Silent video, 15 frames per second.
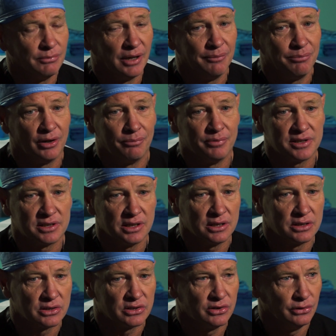My purpose
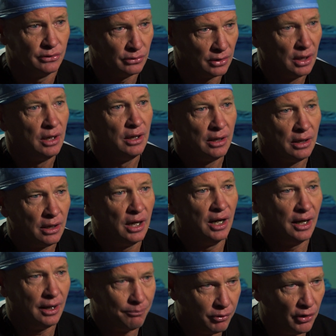is to
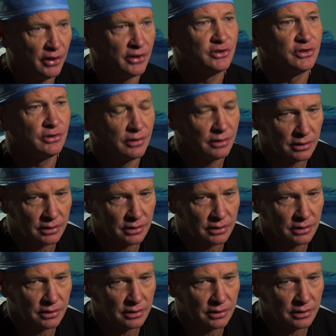push,